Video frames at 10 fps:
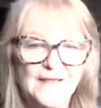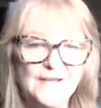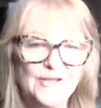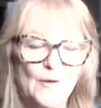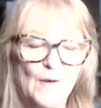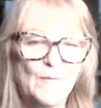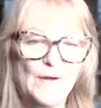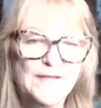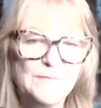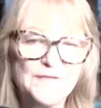I
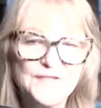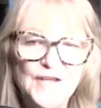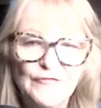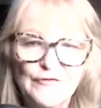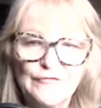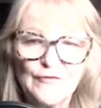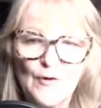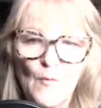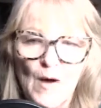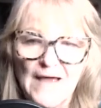want him to suffer for a
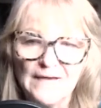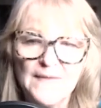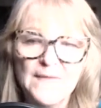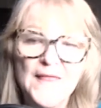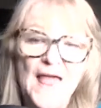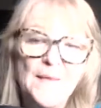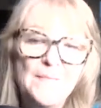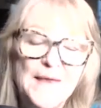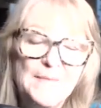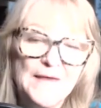while, and then
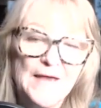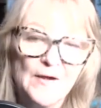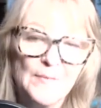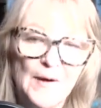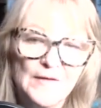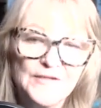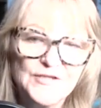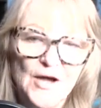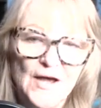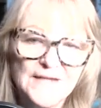maybe I'll
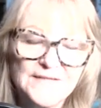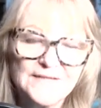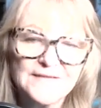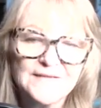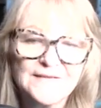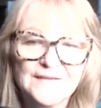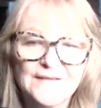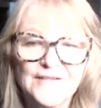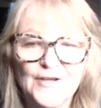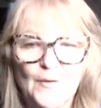apologize.
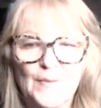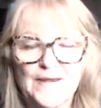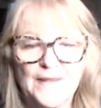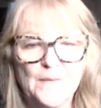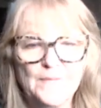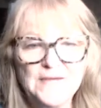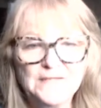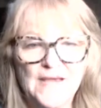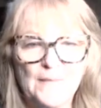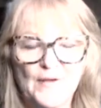But in the
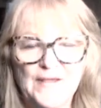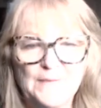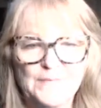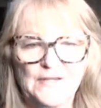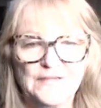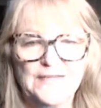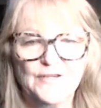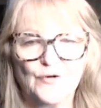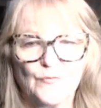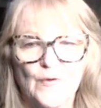meantime, I'll get him to clean the
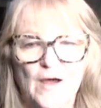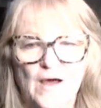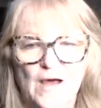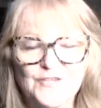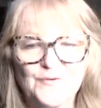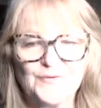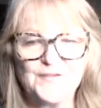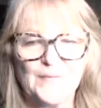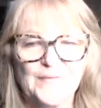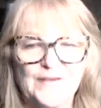garage or
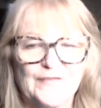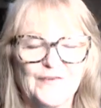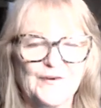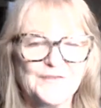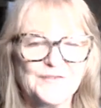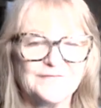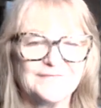something first.